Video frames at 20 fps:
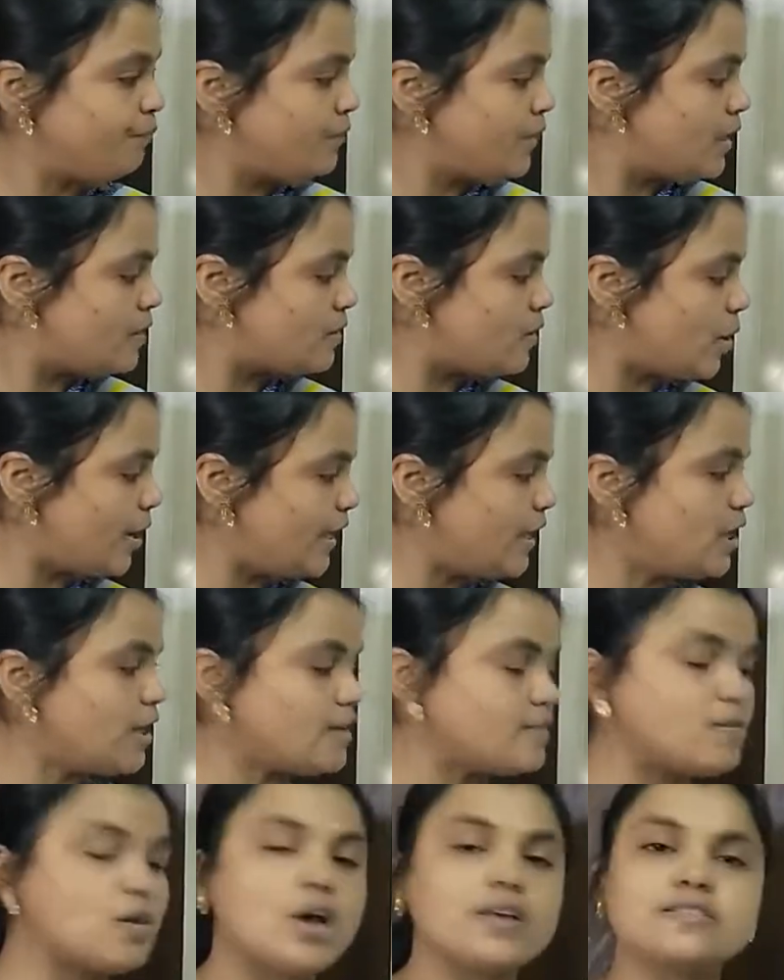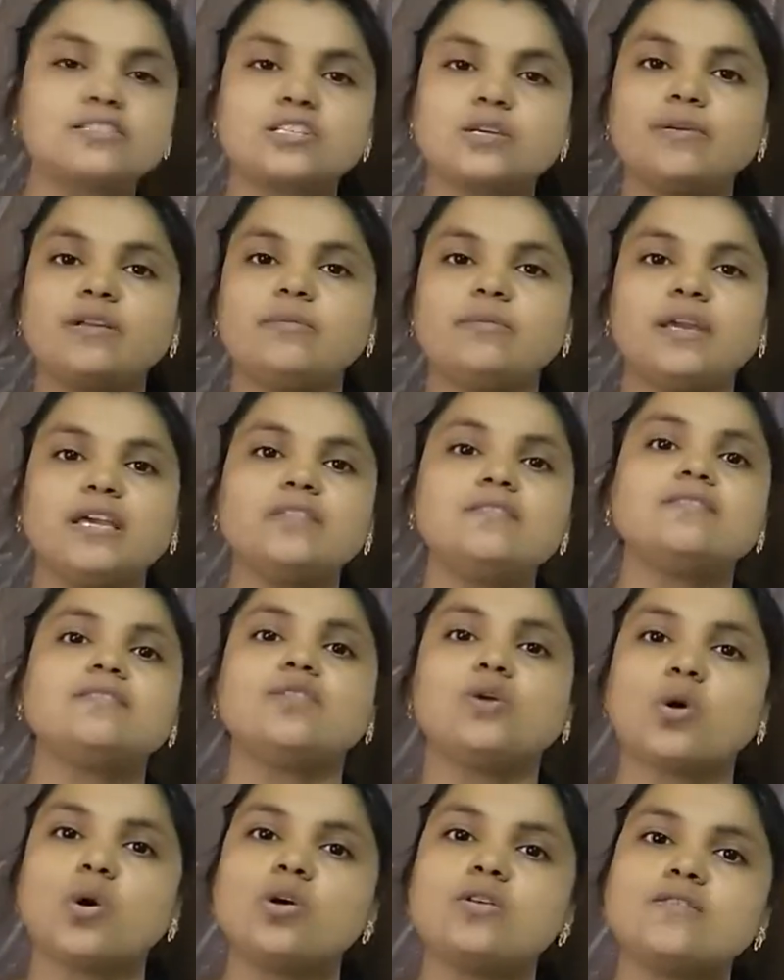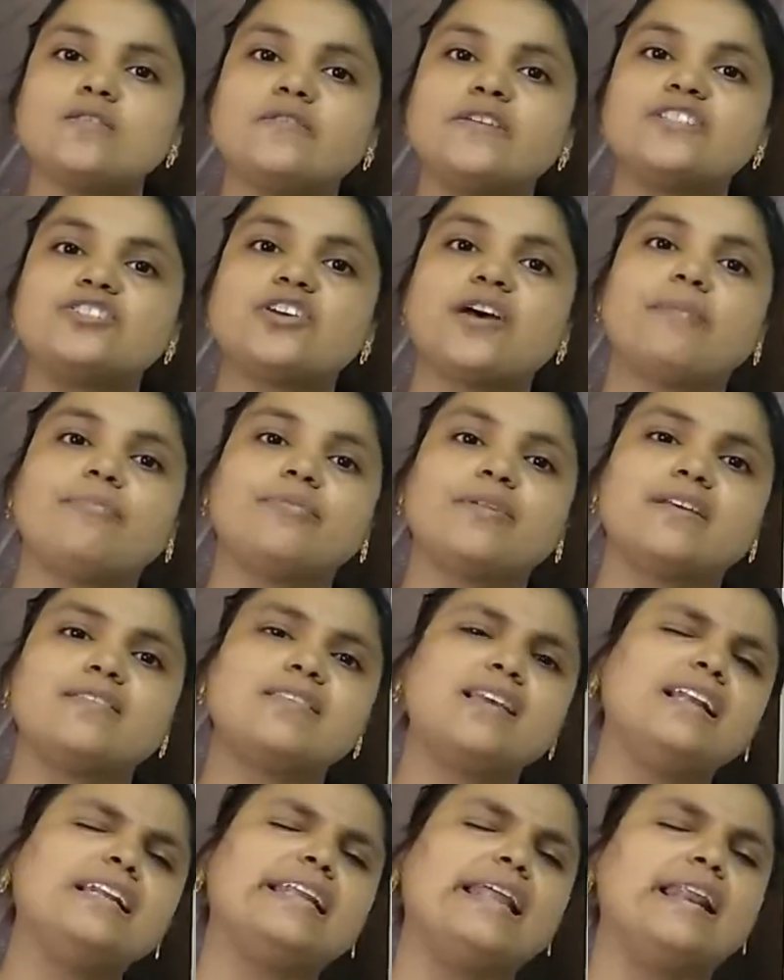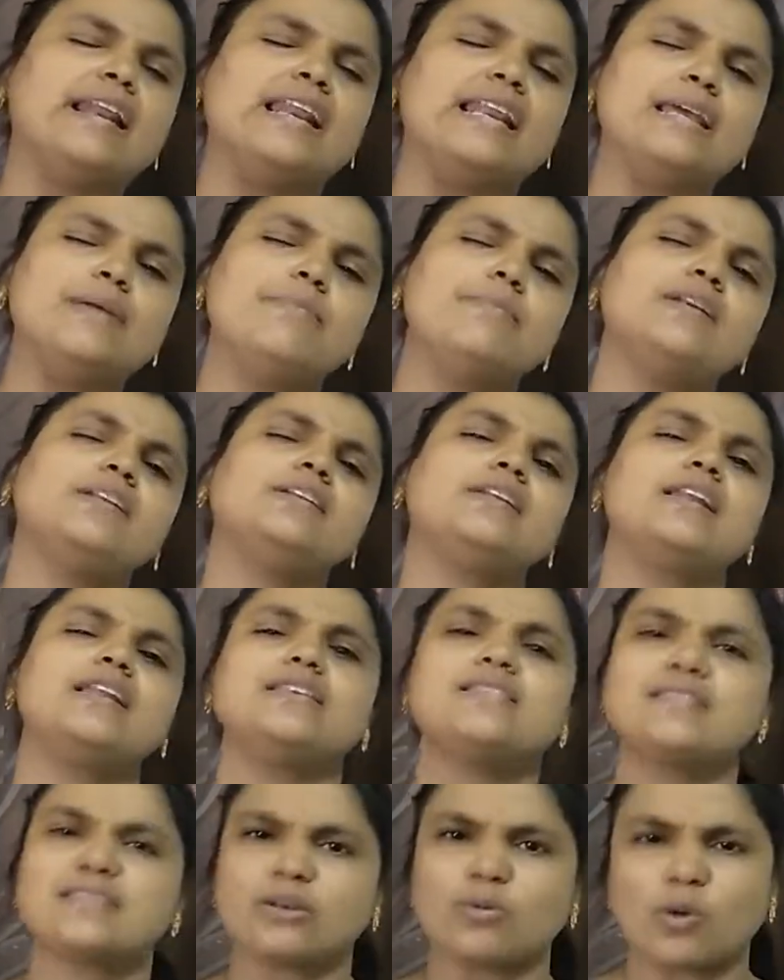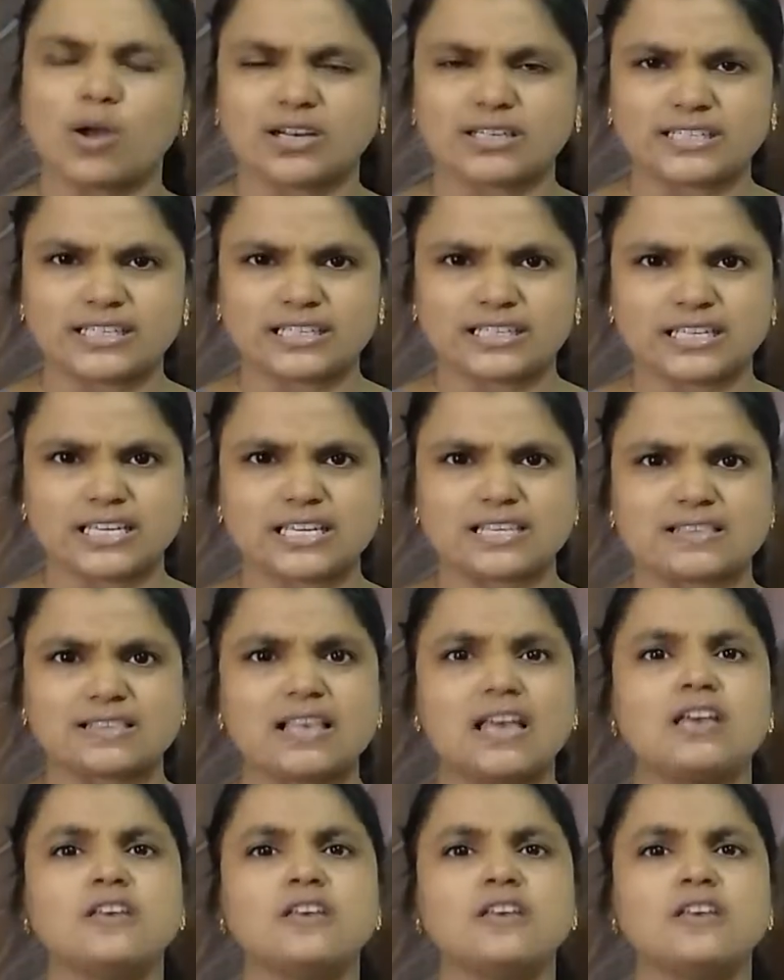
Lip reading: So inexhaustible means those which are present in limitless quantities.